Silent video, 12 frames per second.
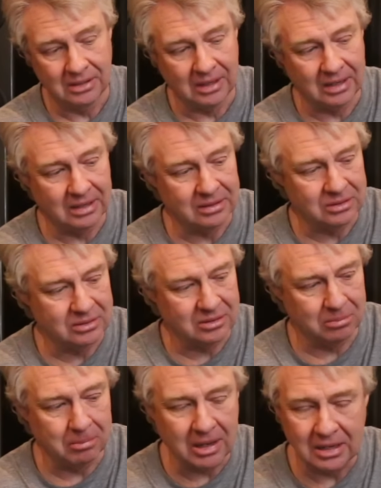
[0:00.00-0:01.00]
And to
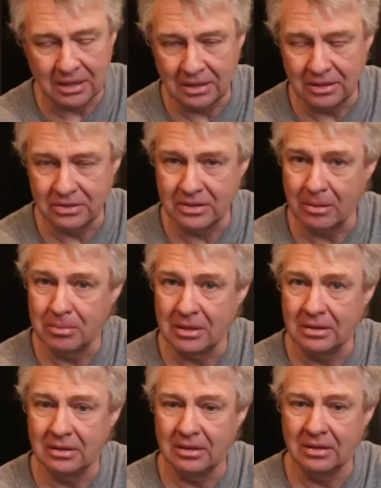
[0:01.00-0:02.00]
make it into
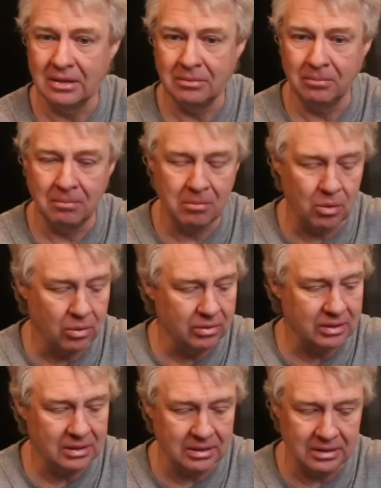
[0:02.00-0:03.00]
something more
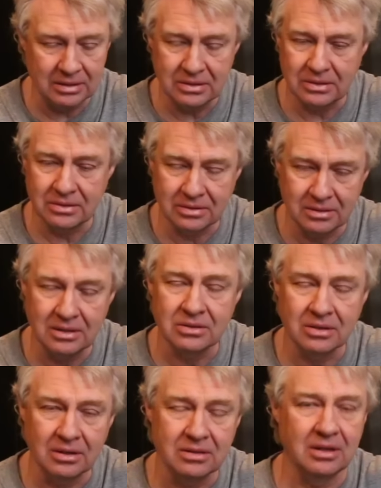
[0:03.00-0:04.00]
than it is it's
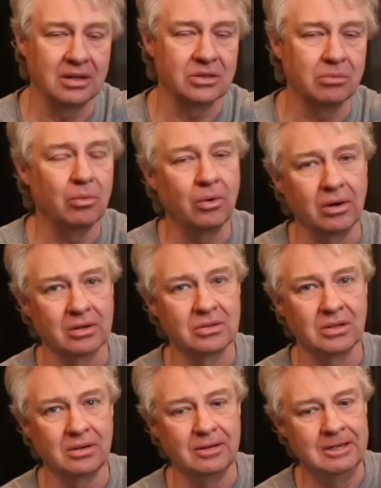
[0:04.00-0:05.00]
going to take some work.
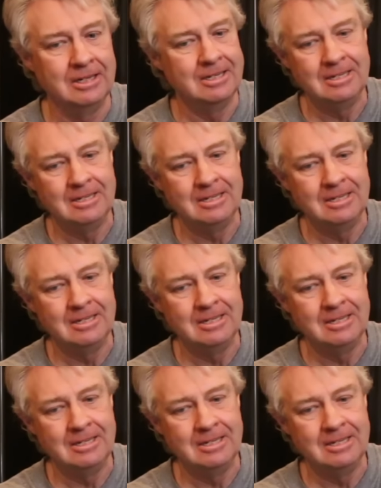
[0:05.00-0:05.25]
So